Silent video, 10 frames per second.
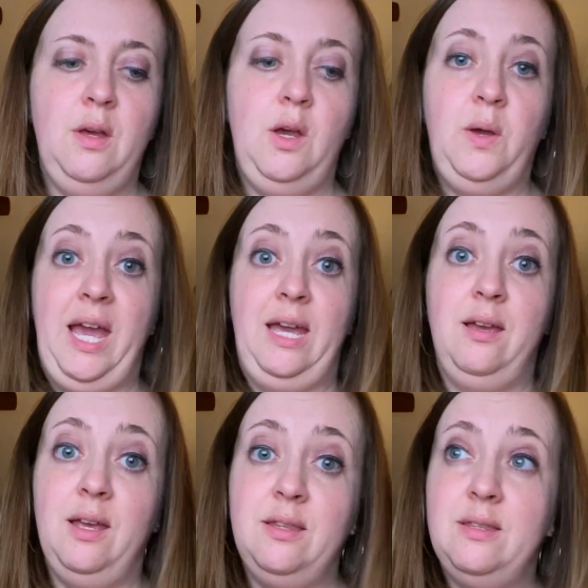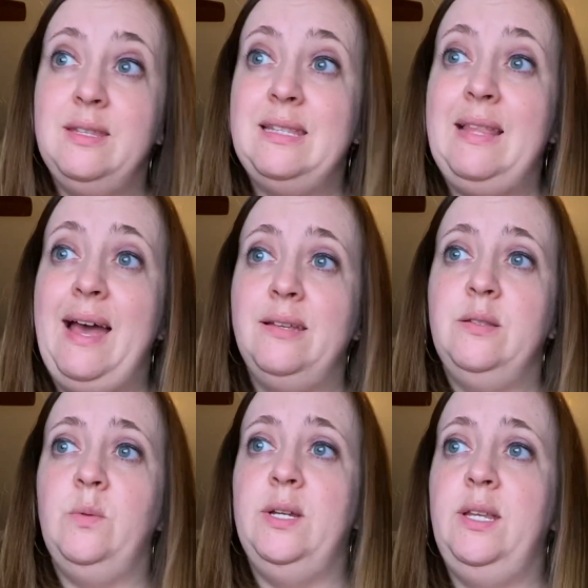Okay, and this
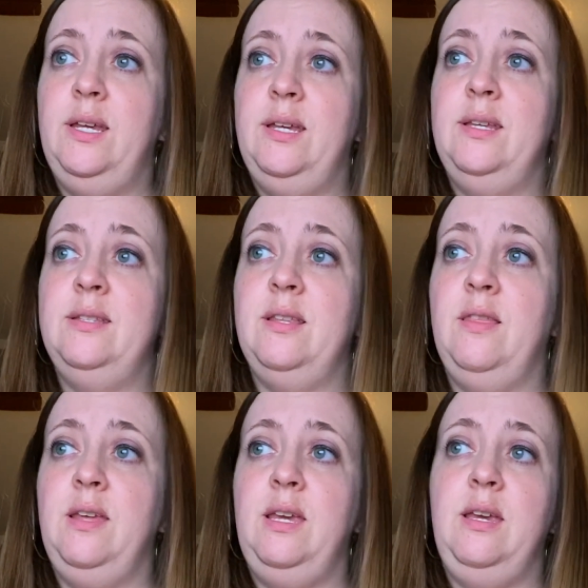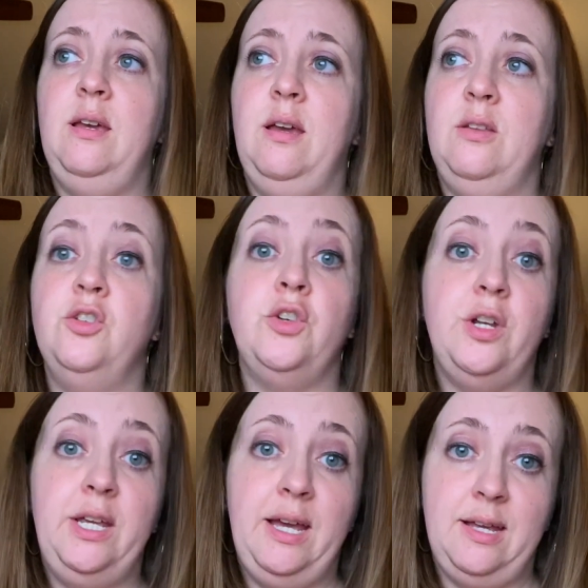last one is the
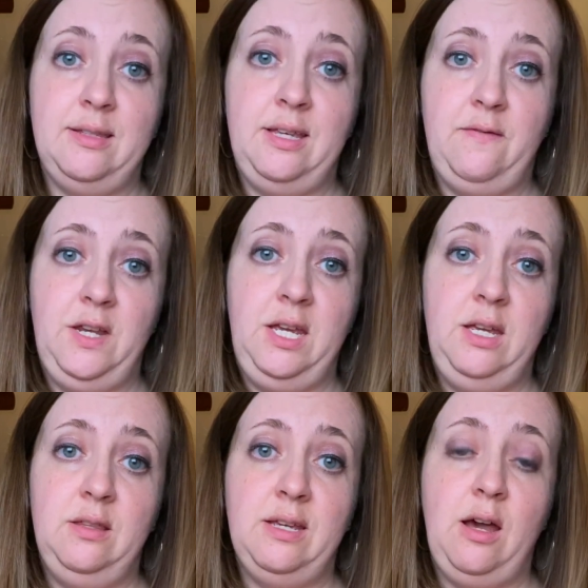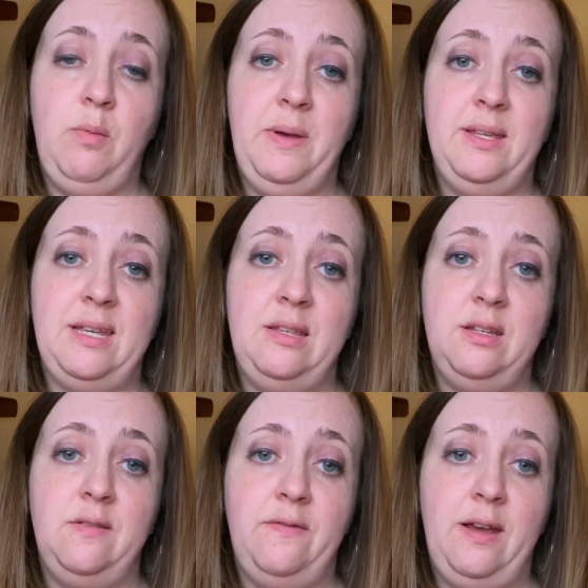tree activity to help us
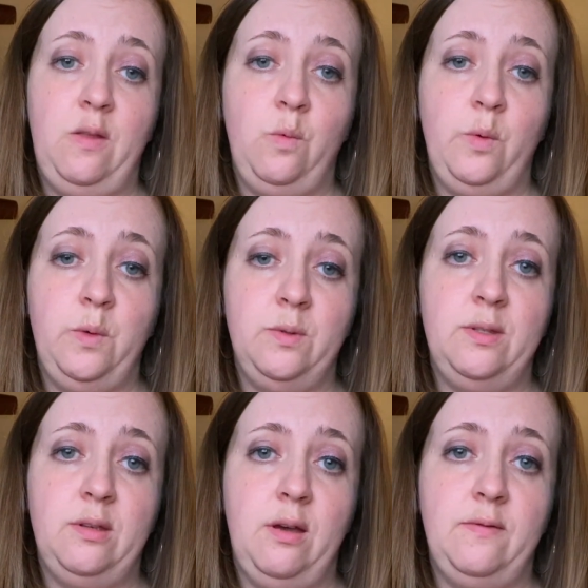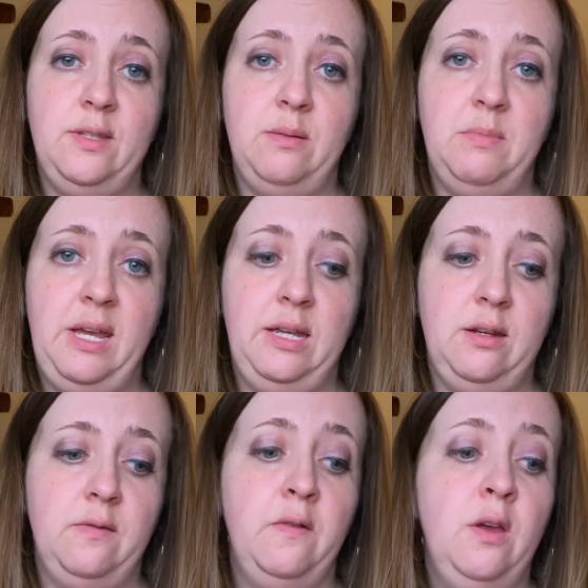identify the roots of some
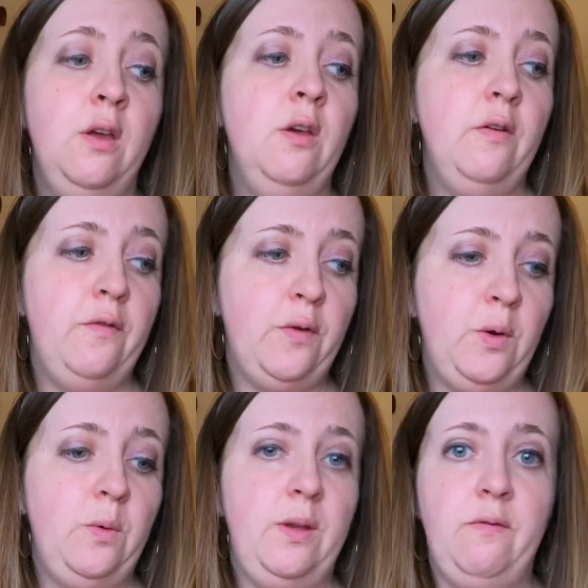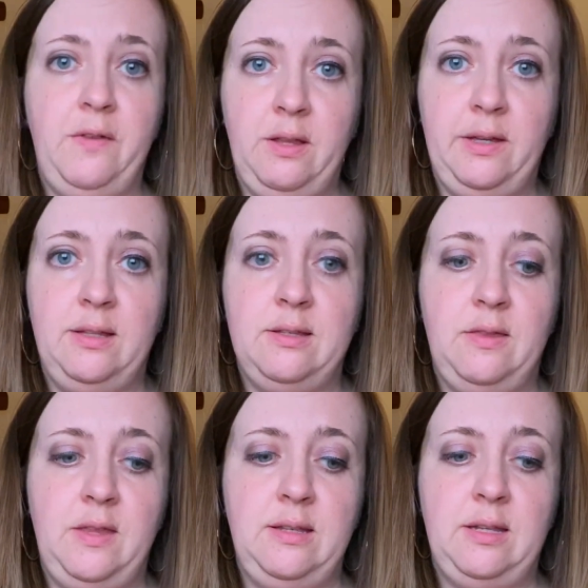negative fruit and feelings
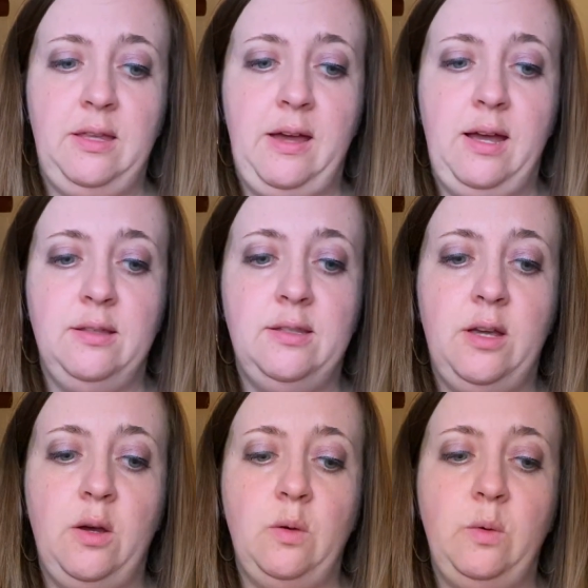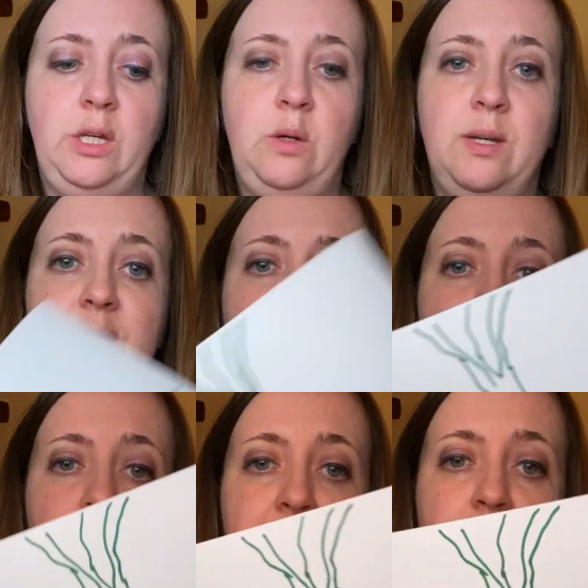and things like that. So you could
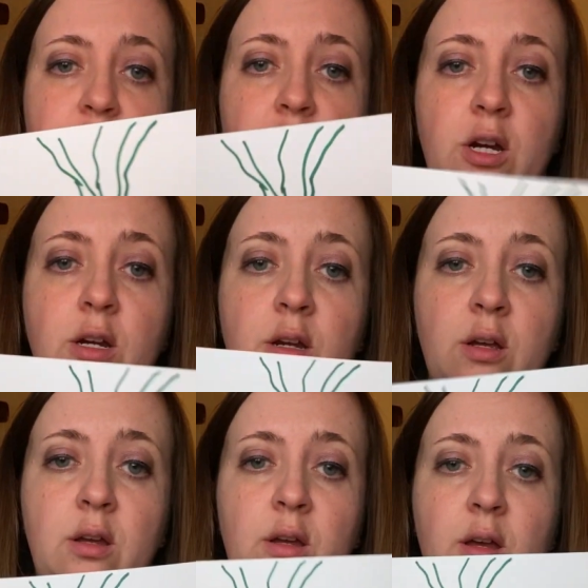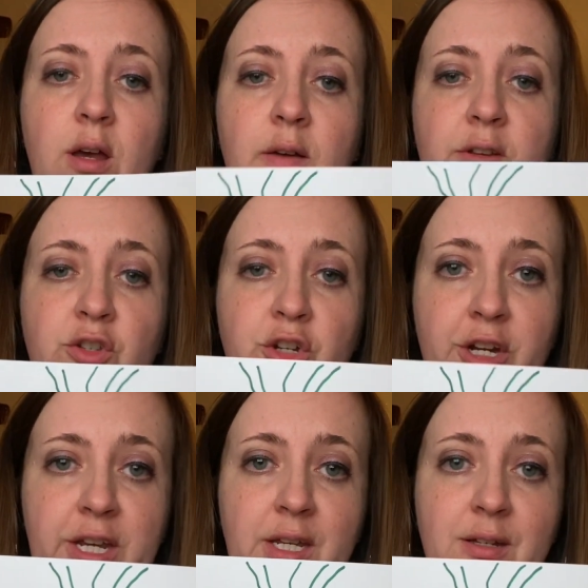take a picture of a
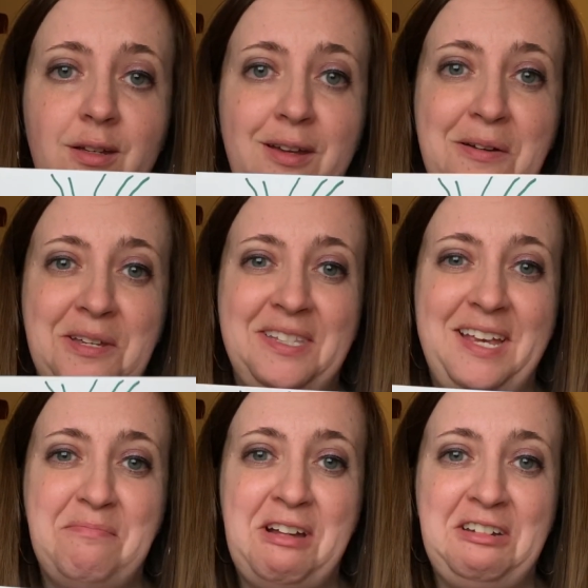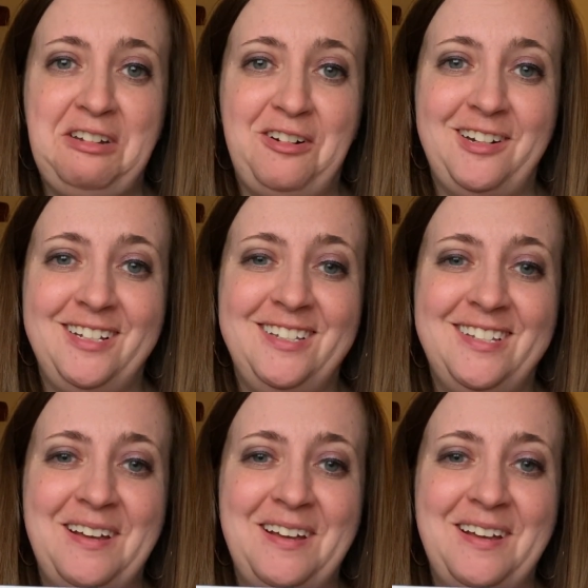tree. I always say I'm not an artist,